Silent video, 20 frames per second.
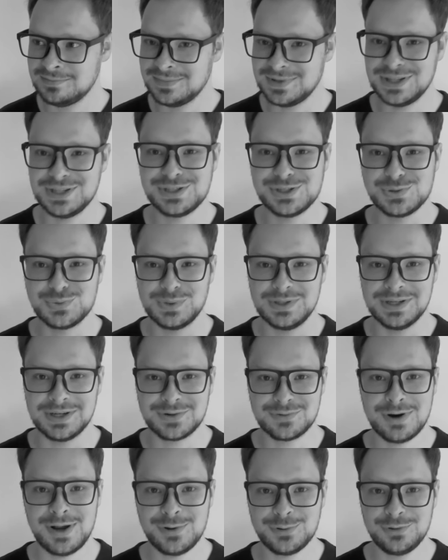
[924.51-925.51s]
This is when a
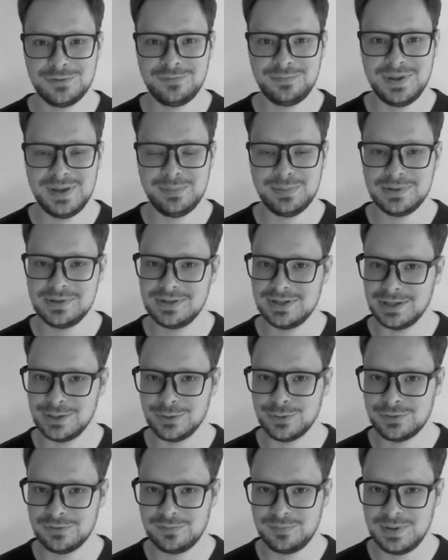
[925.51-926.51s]
crowd of people, a
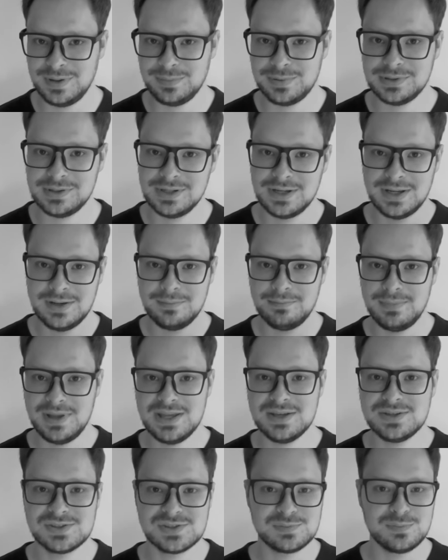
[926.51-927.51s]
lot of people,
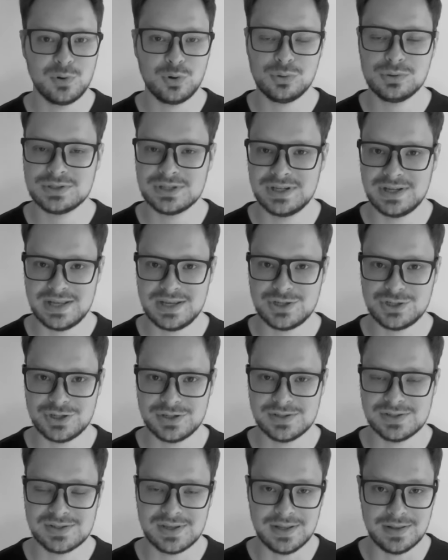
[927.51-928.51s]
make small
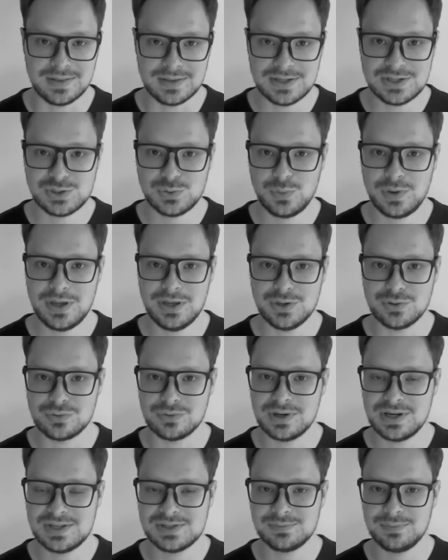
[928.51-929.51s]
donations, and this way you
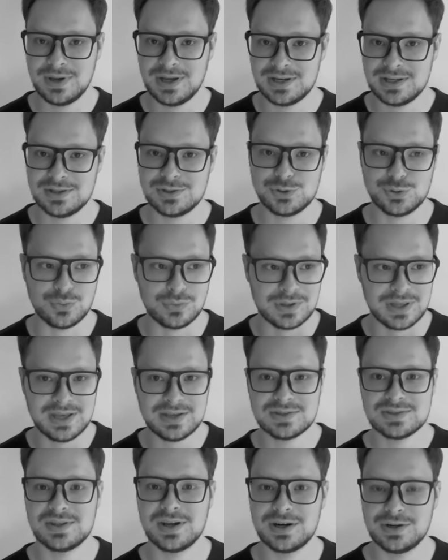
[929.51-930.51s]
raise money to
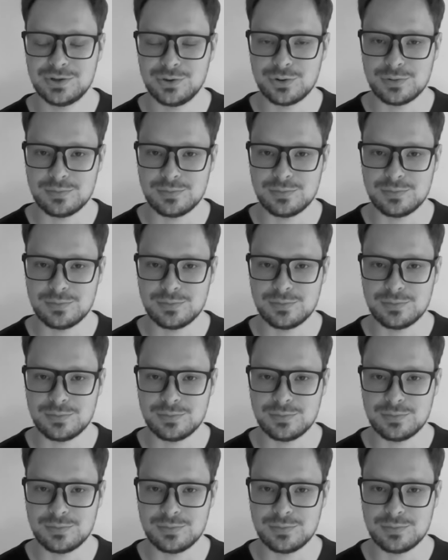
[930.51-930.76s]
kickstart your